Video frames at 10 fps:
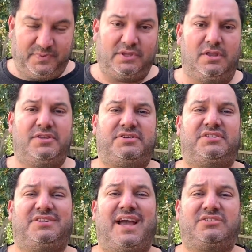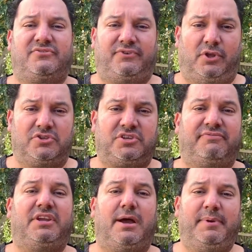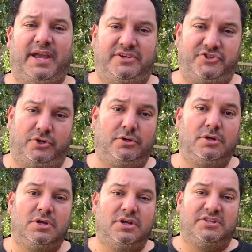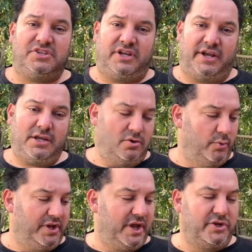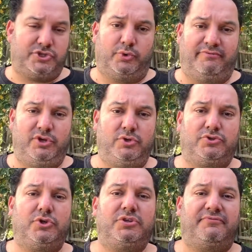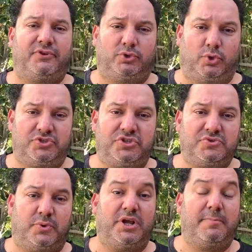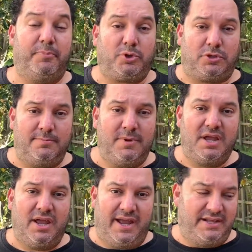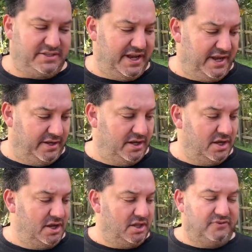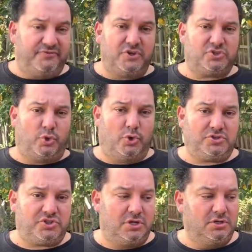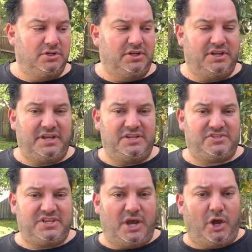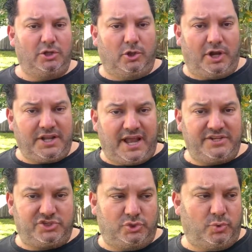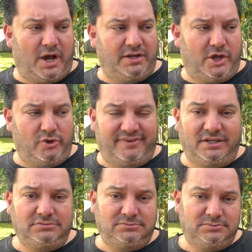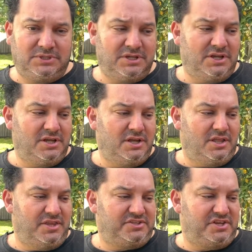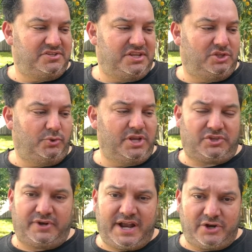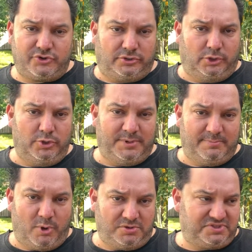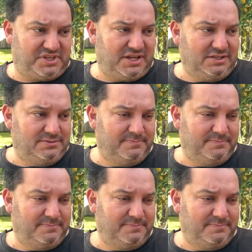This is Gadget Philosophy coming at you. Today we're going to review two different torches. We're going to put them head to head. The first torch is the Olight H2R Nova. This is the 2300 lumen monster.